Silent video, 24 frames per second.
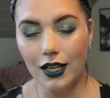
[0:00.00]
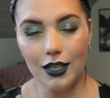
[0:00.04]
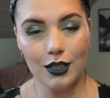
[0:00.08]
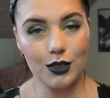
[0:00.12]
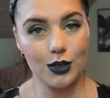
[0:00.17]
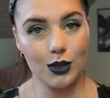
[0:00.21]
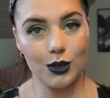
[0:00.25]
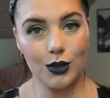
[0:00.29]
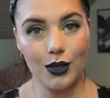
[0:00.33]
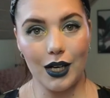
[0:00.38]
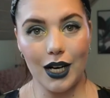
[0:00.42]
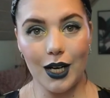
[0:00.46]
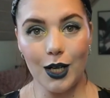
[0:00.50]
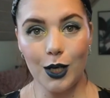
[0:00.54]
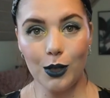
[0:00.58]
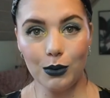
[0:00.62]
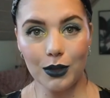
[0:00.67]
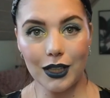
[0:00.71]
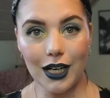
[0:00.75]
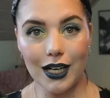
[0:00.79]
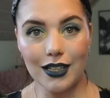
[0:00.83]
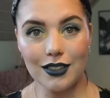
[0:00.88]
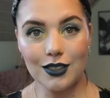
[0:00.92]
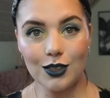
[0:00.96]
So I hope
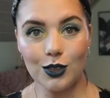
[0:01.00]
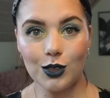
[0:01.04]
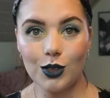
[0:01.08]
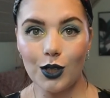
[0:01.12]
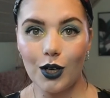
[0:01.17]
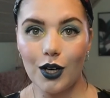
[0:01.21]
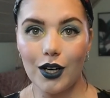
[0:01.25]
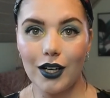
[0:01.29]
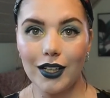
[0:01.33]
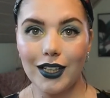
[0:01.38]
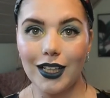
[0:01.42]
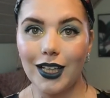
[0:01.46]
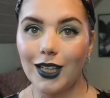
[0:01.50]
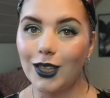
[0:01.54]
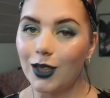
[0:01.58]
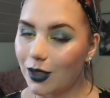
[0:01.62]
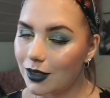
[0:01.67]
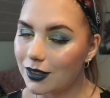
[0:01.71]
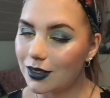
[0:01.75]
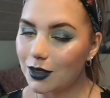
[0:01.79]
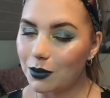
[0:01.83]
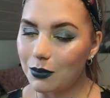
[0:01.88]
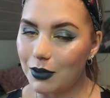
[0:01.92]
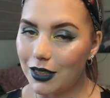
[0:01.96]
you guys enjoyed and
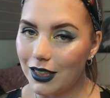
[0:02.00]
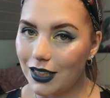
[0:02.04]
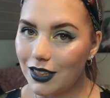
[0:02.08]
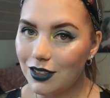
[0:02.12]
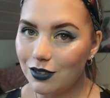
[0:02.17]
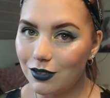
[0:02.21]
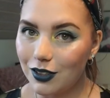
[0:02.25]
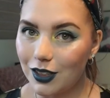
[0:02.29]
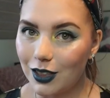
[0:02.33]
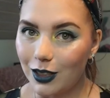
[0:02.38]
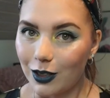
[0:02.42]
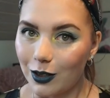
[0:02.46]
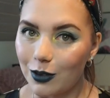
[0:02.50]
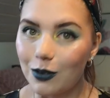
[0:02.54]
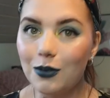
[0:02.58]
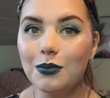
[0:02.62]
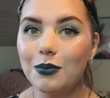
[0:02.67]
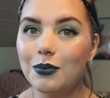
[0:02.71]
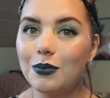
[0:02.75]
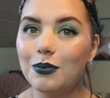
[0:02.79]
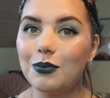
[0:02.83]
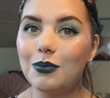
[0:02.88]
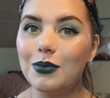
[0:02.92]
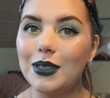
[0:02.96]
until my next video,
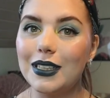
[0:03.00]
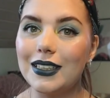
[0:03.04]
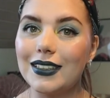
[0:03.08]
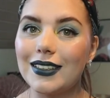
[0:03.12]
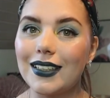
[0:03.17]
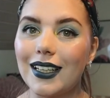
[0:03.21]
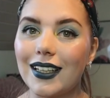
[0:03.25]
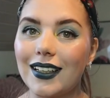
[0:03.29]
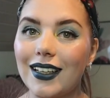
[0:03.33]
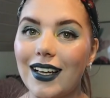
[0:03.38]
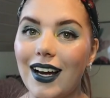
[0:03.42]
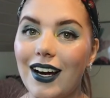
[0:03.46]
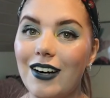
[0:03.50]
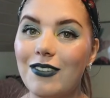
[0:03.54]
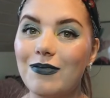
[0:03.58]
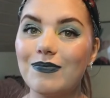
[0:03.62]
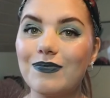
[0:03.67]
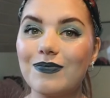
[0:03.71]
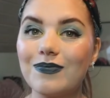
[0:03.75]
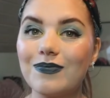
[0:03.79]
please take care.